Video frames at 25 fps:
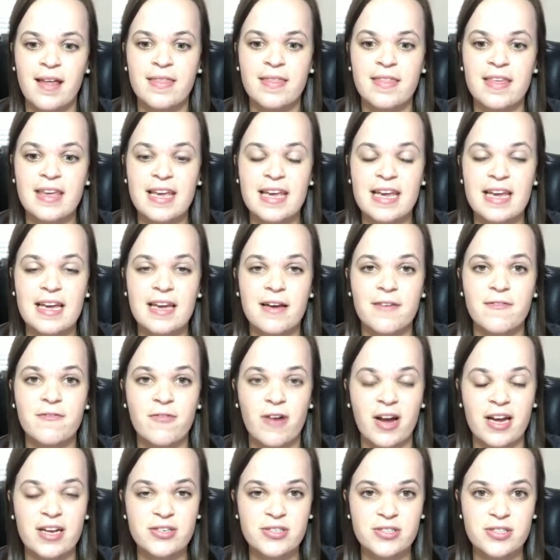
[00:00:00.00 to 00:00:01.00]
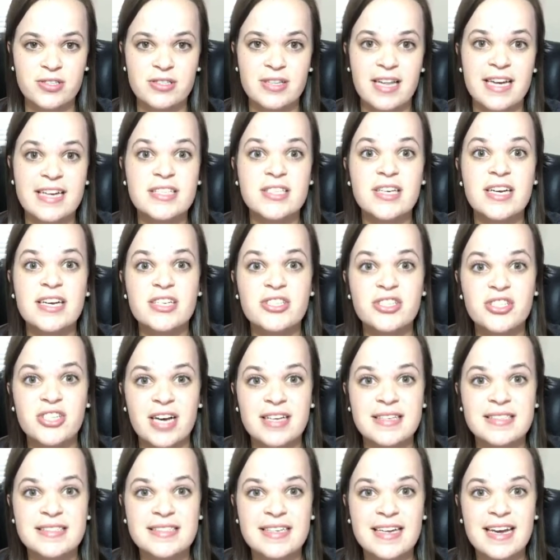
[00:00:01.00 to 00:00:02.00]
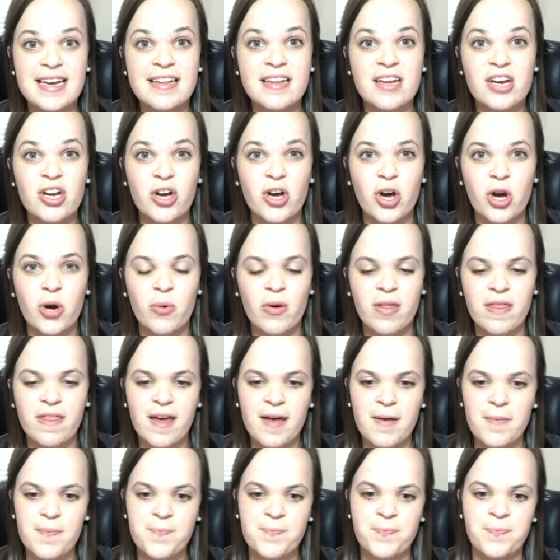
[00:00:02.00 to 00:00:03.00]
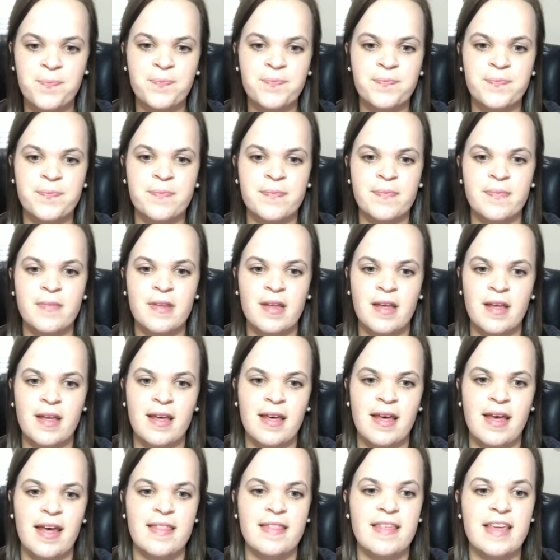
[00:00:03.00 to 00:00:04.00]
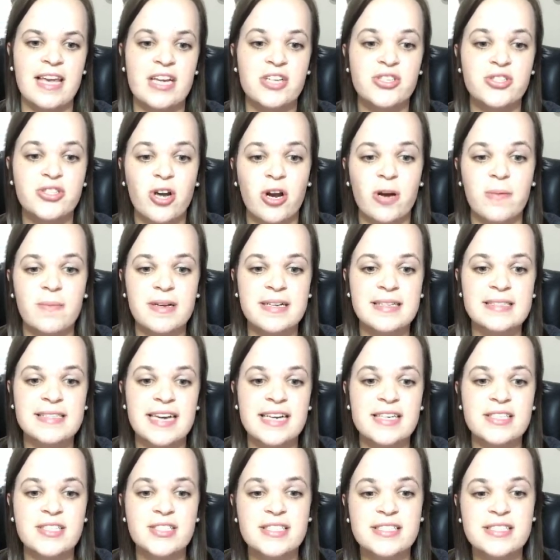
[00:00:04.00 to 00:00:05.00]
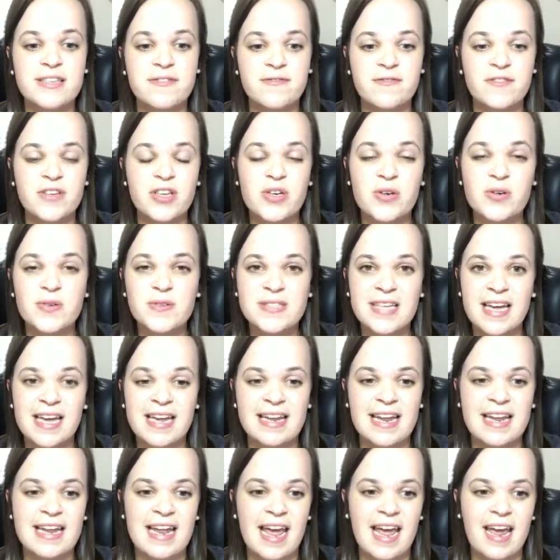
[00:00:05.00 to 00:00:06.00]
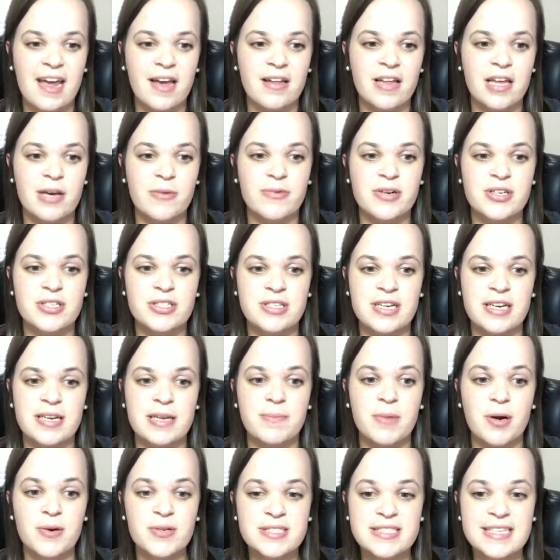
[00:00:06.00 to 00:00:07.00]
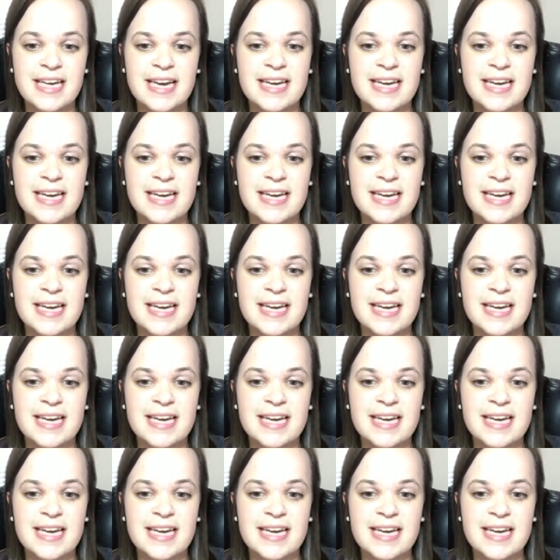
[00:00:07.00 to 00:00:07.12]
The French like to ingest it and to cook with it. The Germans like to diffuse and inhale it, which in most